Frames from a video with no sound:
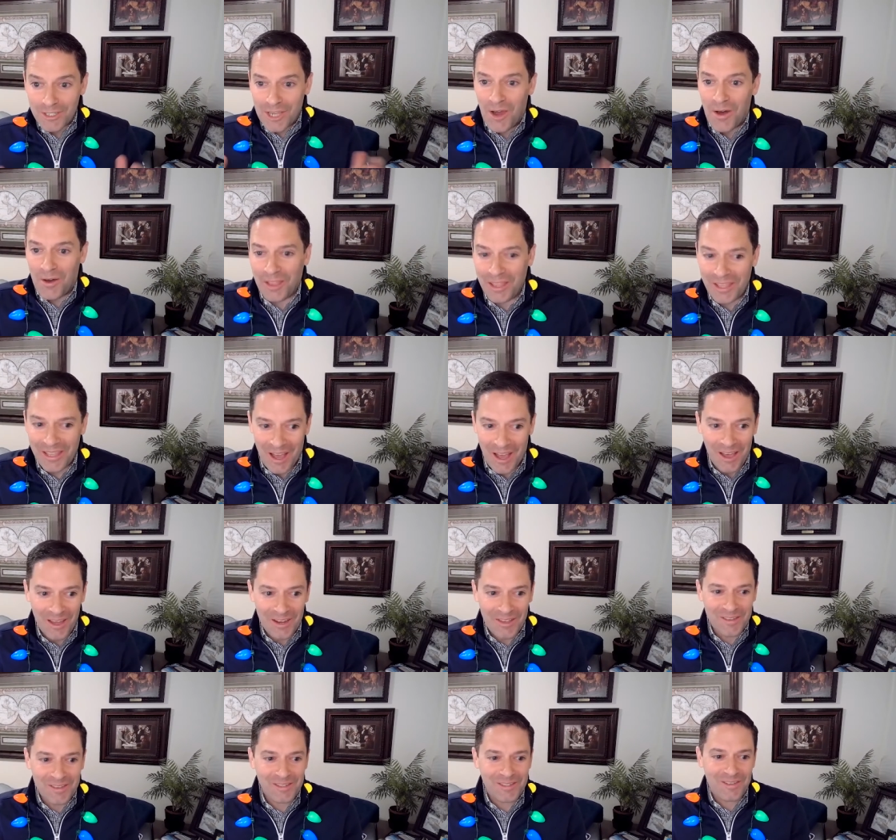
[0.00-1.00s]
totally
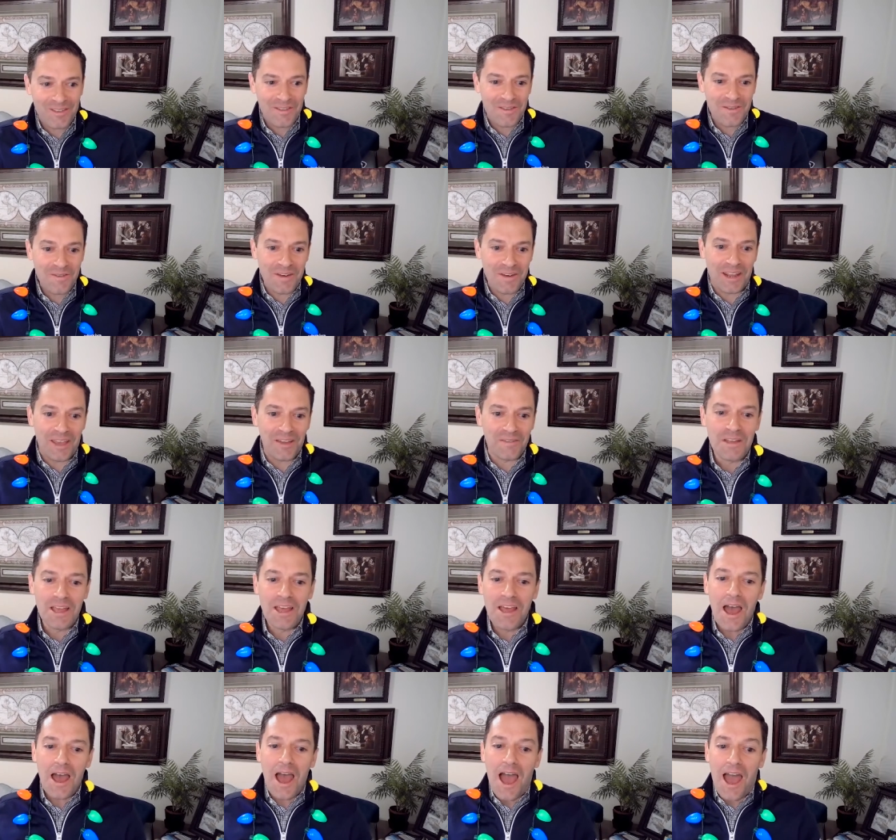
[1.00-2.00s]
honest with you. And I,
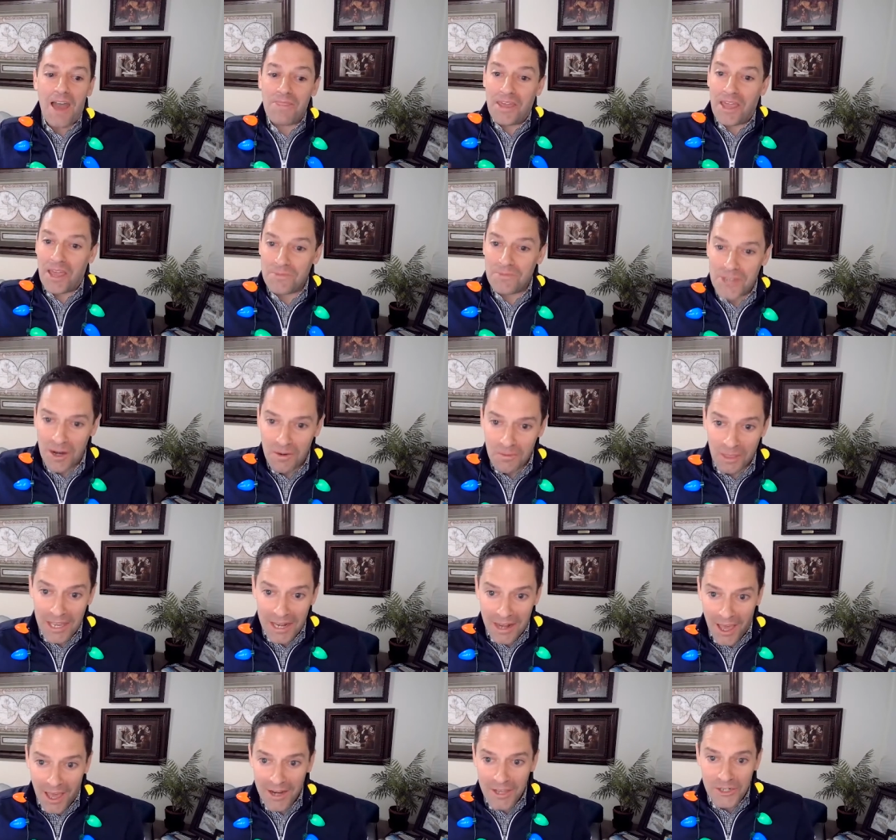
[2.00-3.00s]
I think I'm generally
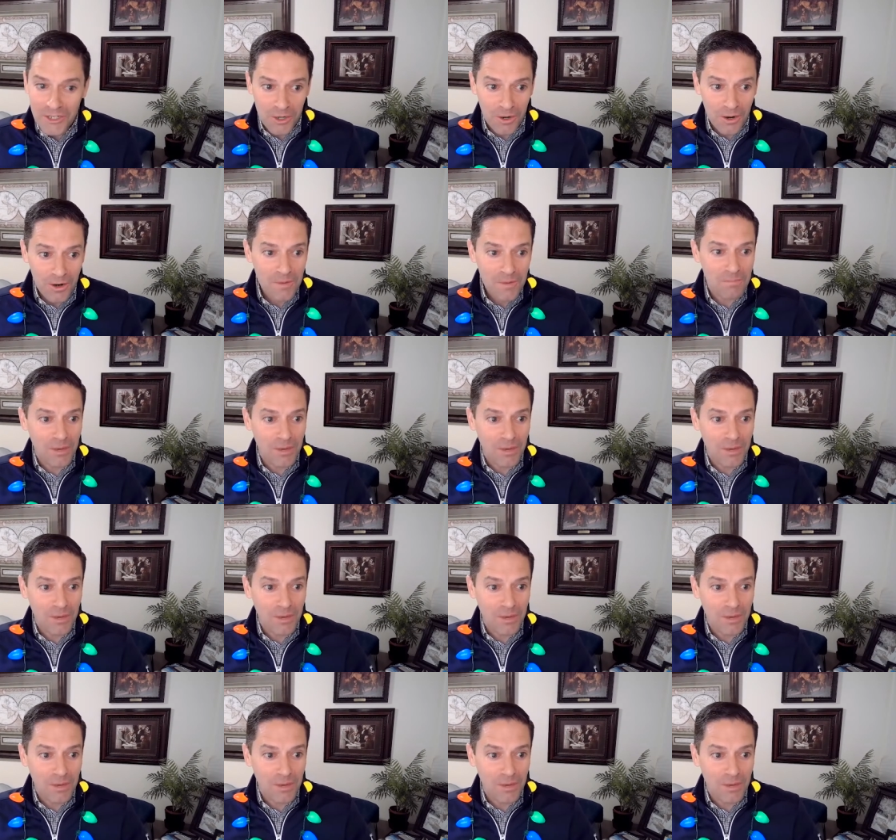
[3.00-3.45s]
not a jerk,